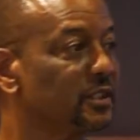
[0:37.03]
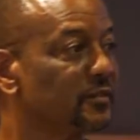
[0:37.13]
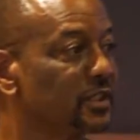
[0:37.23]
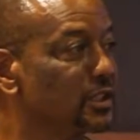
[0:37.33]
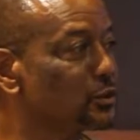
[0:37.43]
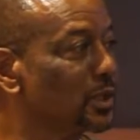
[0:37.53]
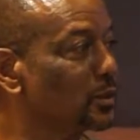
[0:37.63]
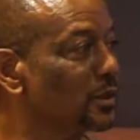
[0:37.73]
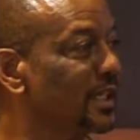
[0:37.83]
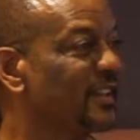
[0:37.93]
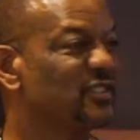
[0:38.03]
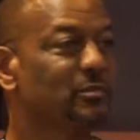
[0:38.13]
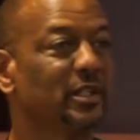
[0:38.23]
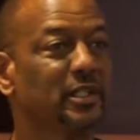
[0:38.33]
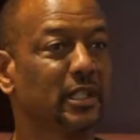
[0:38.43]
of the district that has
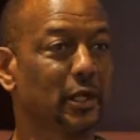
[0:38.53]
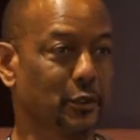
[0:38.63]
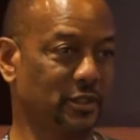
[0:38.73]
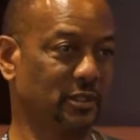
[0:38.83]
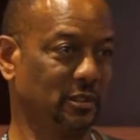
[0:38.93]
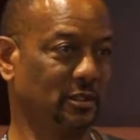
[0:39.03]
millionaires.